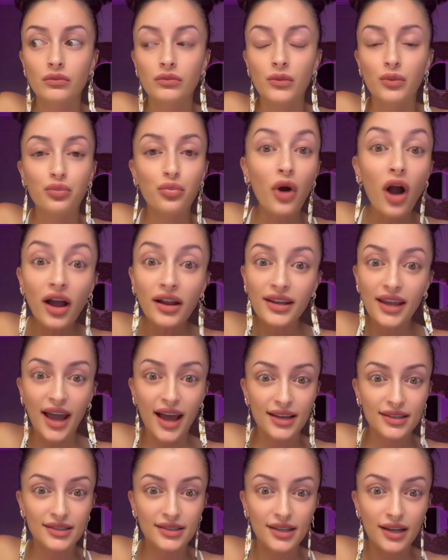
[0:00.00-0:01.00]

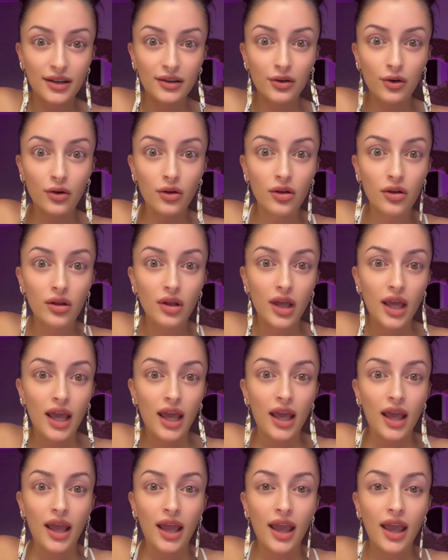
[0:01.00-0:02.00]
broadcast signal,
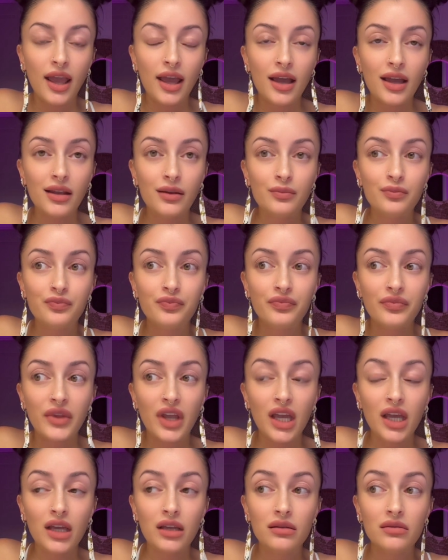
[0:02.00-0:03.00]
and
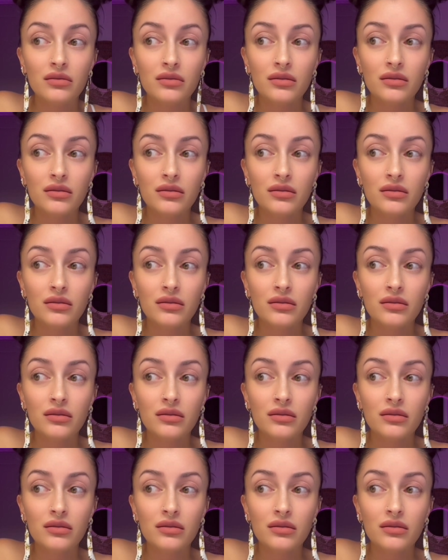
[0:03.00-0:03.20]
it